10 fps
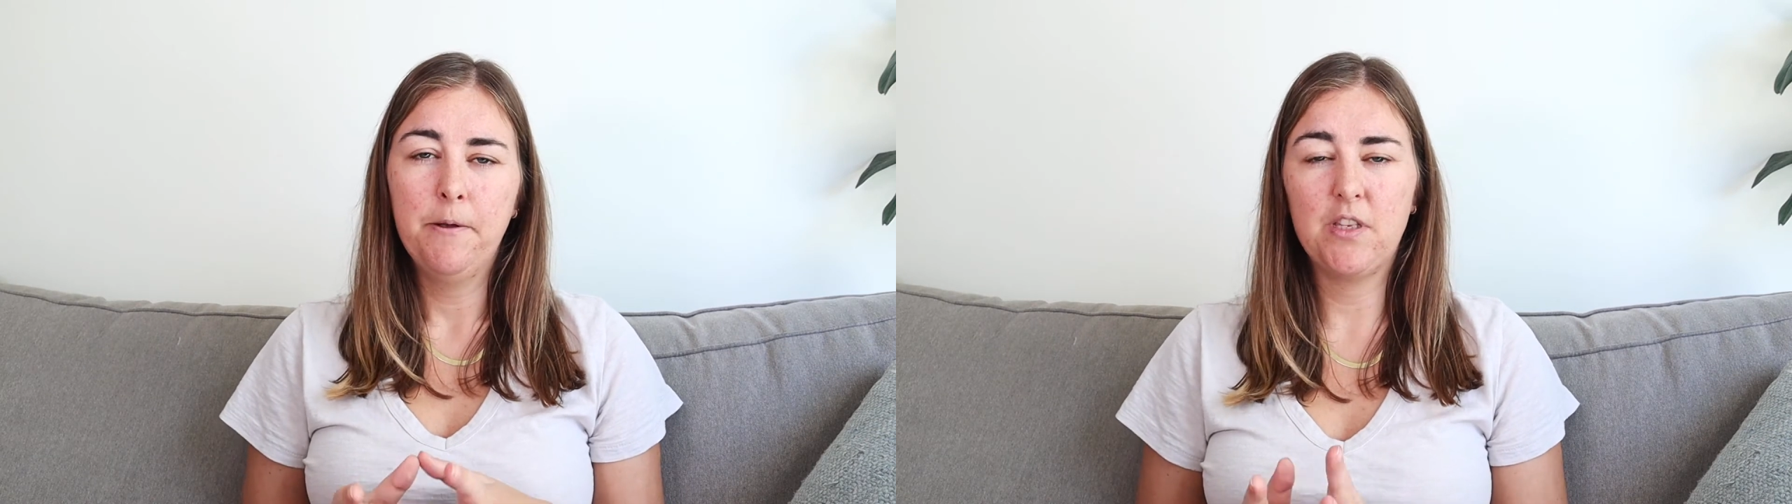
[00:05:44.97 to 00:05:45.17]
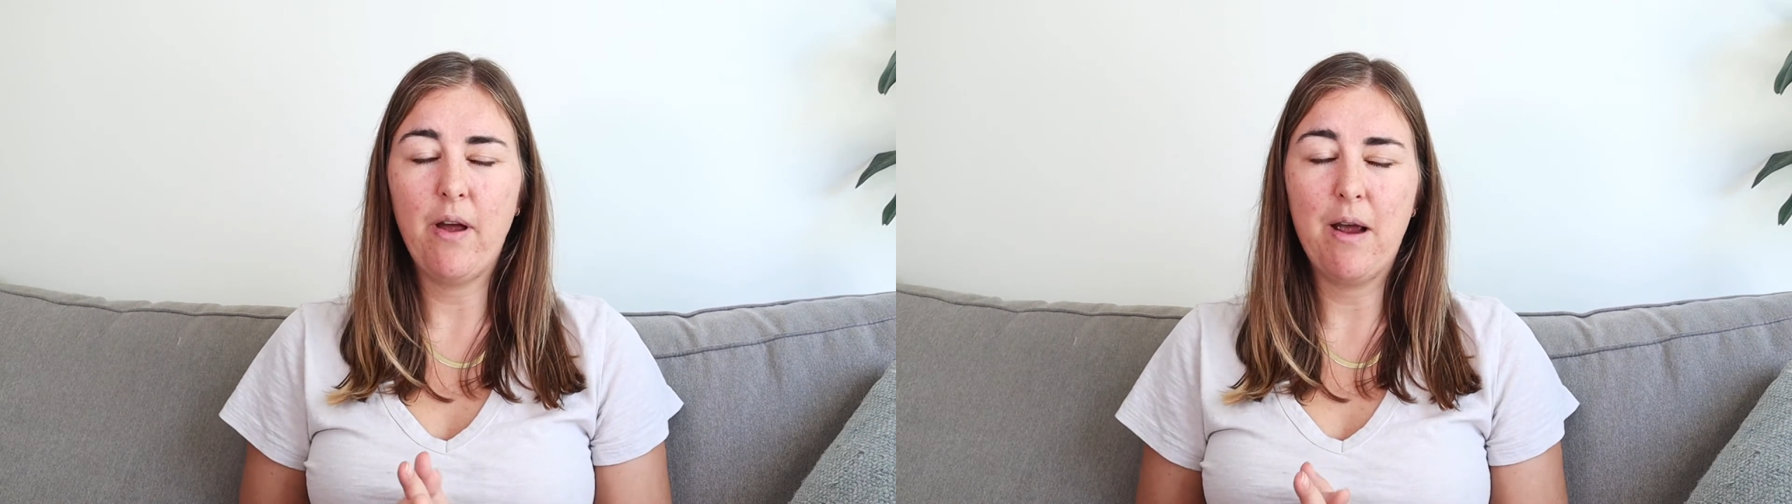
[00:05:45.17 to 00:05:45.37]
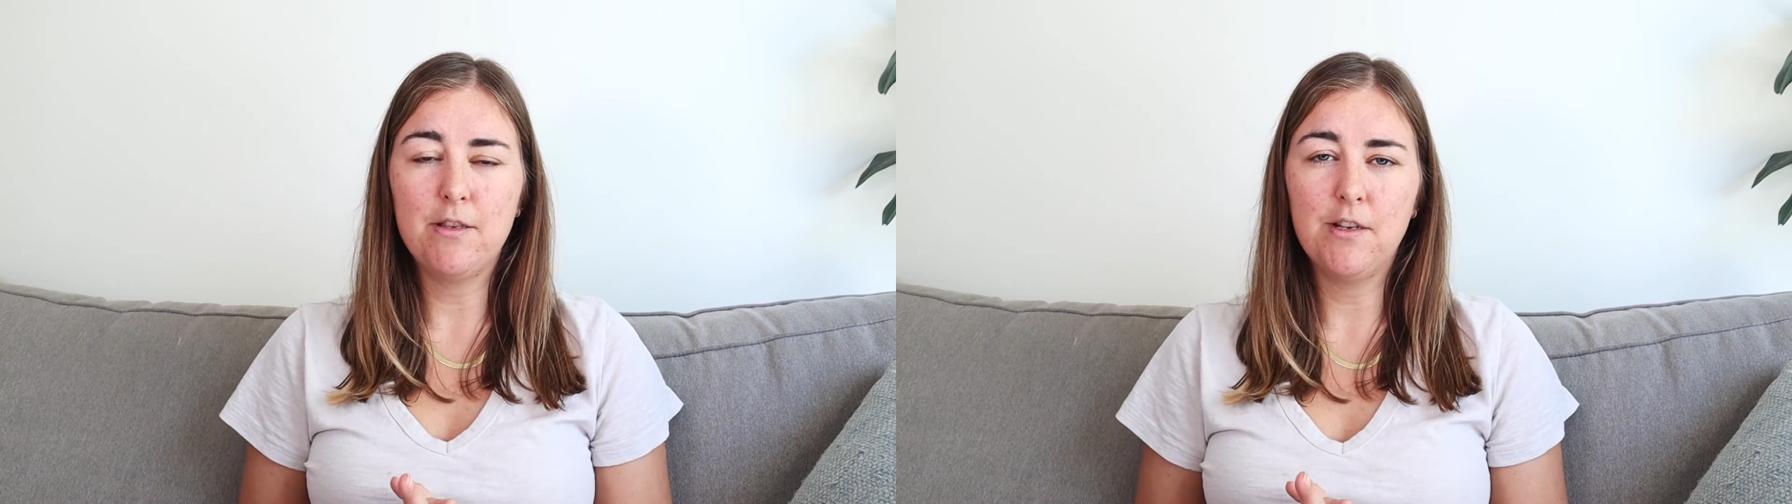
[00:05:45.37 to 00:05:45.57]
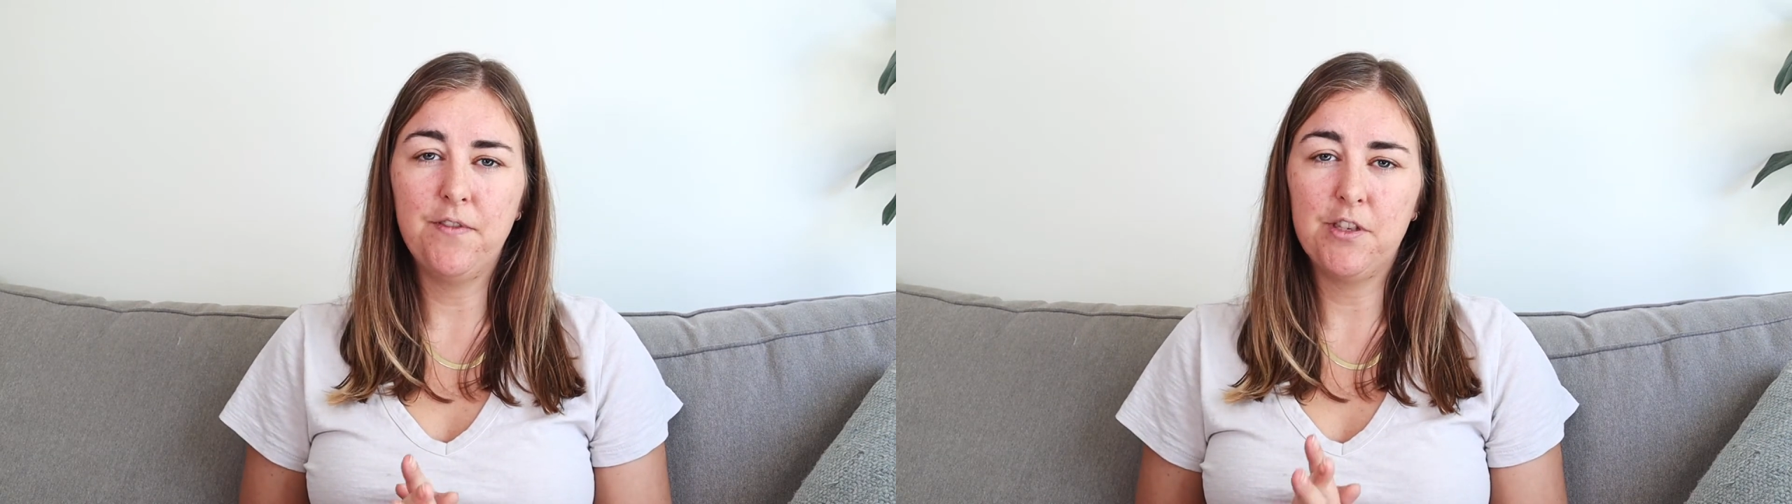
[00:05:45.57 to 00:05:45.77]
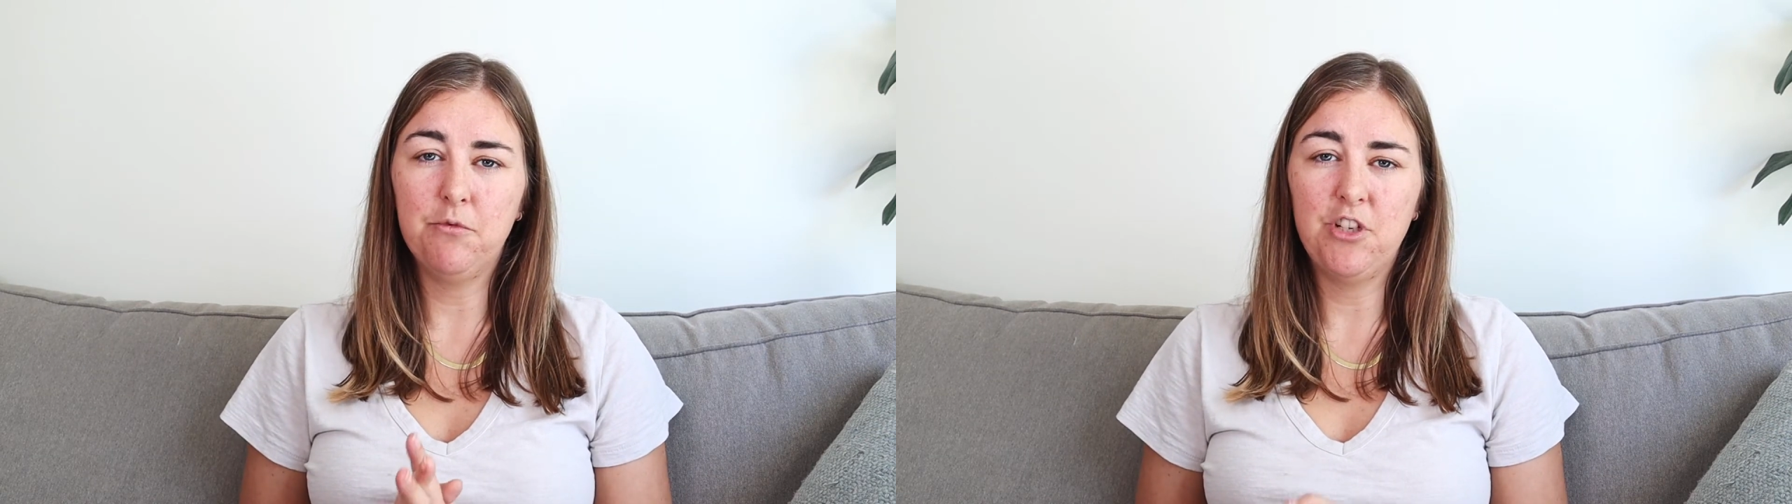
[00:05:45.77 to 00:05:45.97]
So I was looking
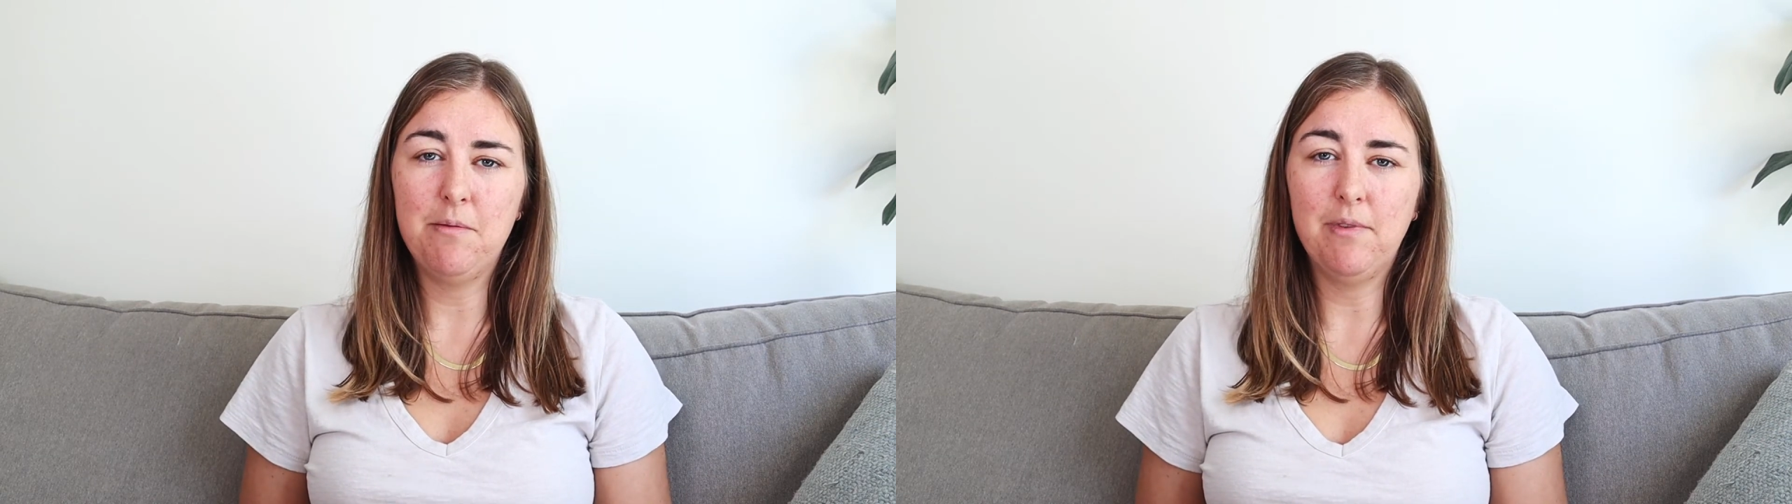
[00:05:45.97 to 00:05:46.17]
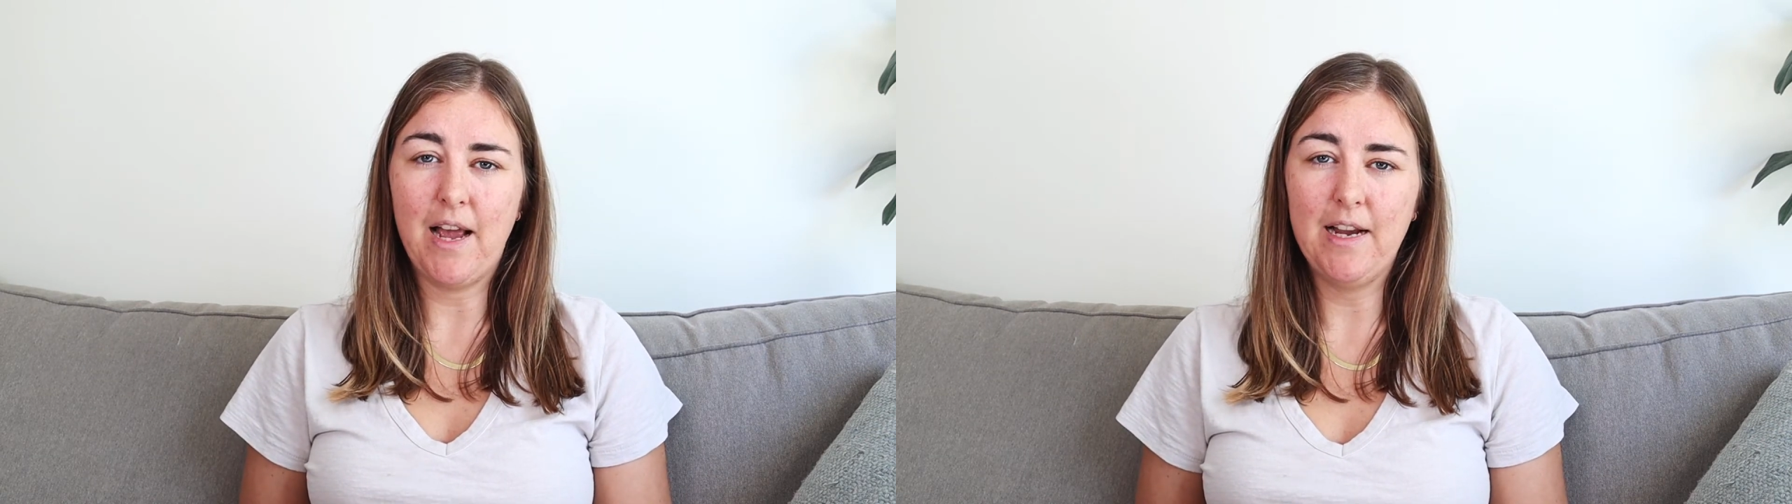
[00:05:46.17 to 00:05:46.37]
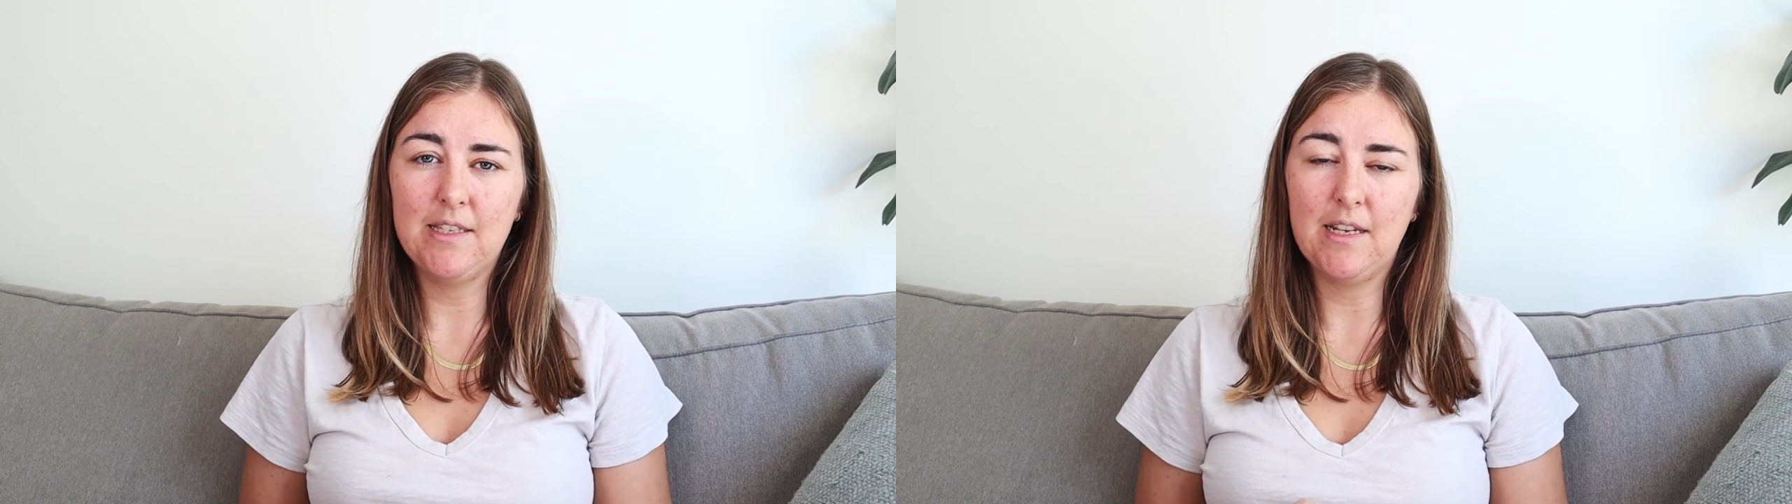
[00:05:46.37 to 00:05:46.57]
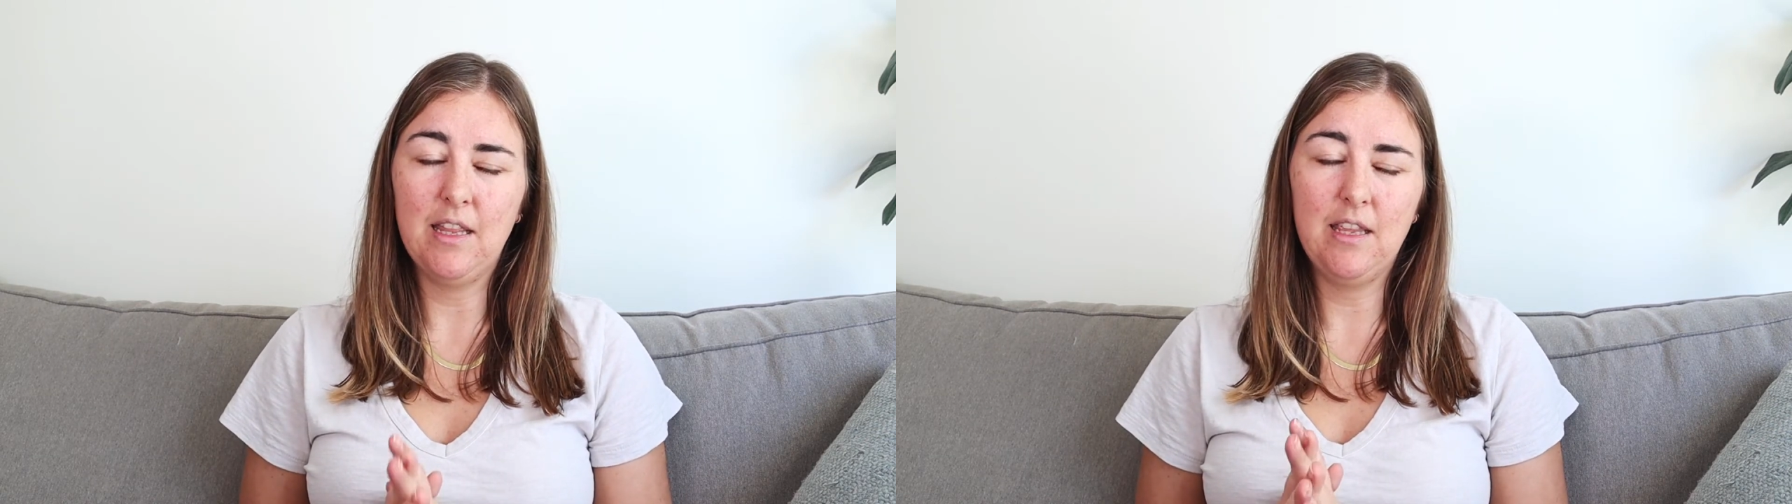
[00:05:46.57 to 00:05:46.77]
for some cheap lights and I